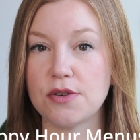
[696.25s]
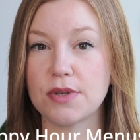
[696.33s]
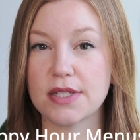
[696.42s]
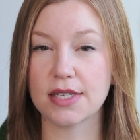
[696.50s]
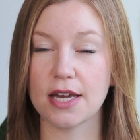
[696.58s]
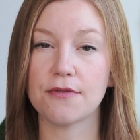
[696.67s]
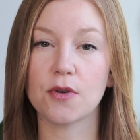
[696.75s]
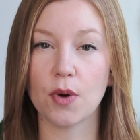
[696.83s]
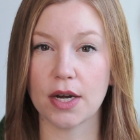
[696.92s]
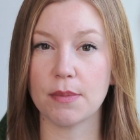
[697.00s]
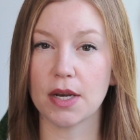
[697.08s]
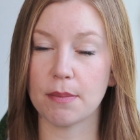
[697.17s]
You can save
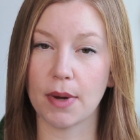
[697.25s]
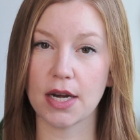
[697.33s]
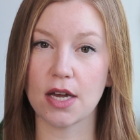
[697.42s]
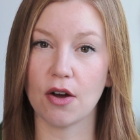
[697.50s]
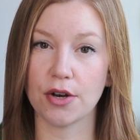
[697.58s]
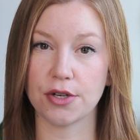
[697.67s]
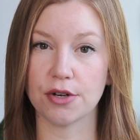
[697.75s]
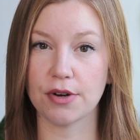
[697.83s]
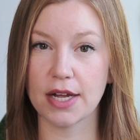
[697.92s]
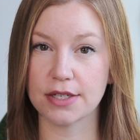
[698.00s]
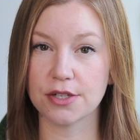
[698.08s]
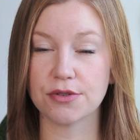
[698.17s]
quite a bit of money on
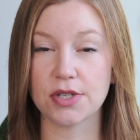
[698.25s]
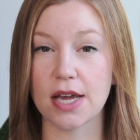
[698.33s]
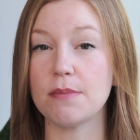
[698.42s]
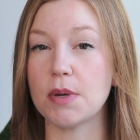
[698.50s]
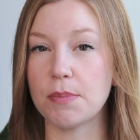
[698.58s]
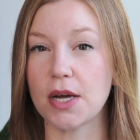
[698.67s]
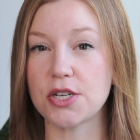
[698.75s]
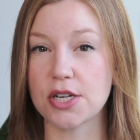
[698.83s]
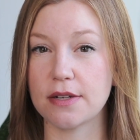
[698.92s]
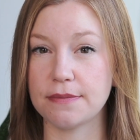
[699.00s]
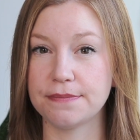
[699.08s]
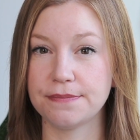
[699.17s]
your entertainment
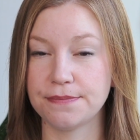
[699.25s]
budget.